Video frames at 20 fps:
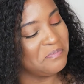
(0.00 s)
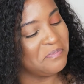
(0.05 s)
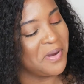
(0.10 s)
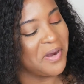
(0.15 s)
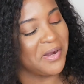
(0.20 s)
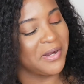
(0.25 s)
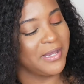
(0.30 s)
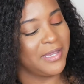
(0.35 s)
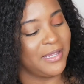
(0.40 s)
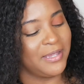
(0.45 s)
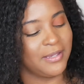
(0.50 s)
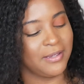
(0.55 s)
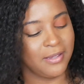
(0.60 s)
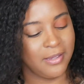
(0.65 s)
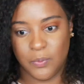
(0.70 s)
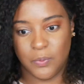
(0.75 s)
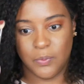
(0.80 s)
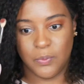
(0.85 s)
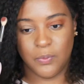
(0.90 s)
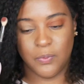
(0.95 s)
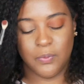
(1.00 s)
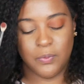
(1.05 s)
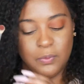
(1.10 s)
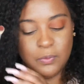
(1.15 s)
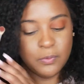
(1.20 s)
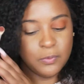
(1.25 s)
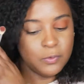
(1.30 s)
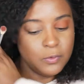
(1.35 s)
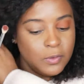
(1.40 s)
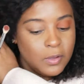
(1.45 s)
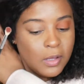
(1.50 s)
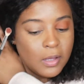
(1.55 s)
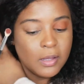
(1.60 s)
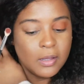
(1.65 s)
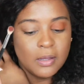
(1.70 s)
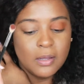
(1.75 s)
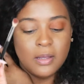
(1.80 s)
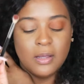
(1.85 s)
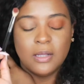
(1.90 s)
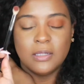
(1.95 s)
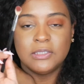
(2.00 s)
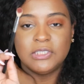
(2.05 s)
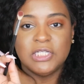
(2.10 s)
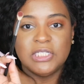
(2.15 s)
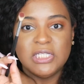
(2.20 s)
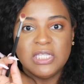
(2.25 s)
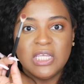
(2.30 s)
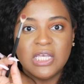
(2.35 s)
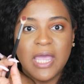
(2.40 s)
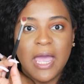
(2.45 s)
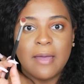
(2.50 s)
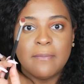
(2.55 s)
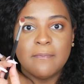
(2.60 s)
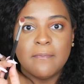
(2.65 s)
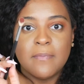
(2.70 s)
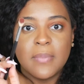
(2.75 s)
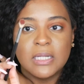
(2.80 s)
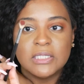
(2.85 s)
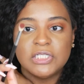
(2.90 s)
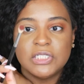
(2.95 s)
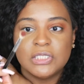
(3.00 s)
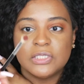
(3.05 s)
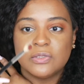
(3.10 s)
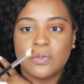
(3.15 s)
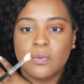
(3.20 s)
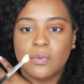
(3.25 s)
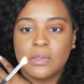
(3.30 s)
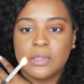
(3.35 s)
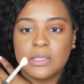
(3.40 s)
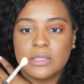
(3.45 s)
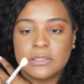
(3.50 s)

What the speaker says: Barking. Ooh, just look how much is on